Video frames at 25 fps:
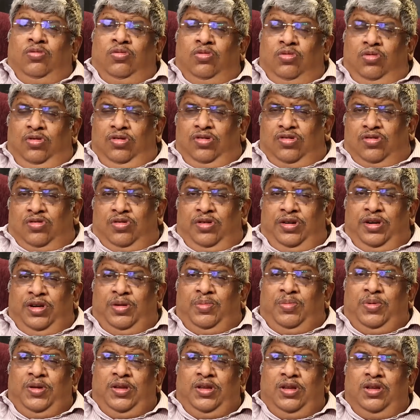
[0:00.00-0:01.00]
who is going
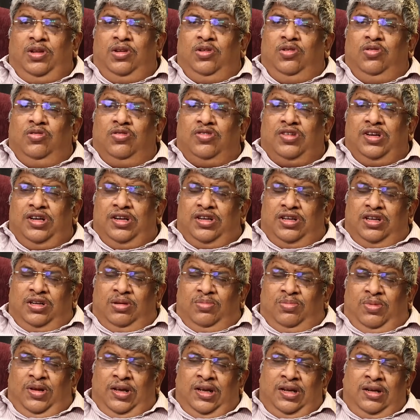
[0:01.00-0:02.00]
to be the new
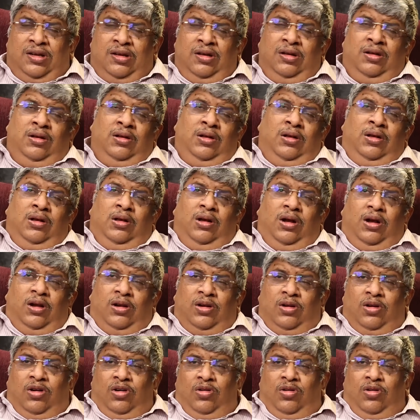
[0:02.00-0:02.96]
central bank and